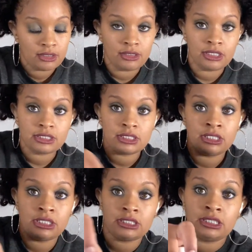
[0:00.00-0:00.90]
This
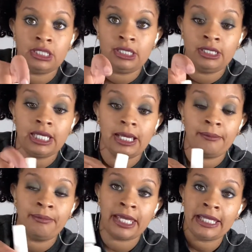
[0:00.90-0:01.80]
is the
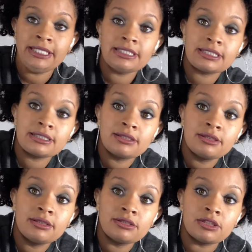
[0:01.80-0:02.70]
base.
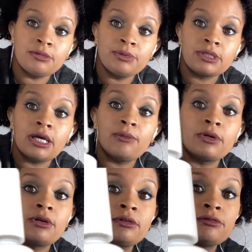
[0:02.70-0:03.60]
So you put that
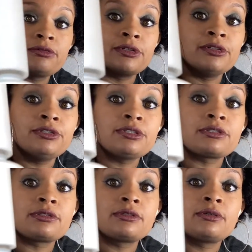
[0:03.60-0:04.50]
one on
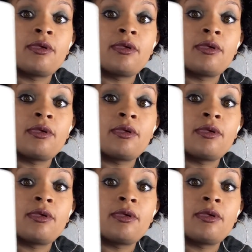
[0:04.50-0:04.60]
first.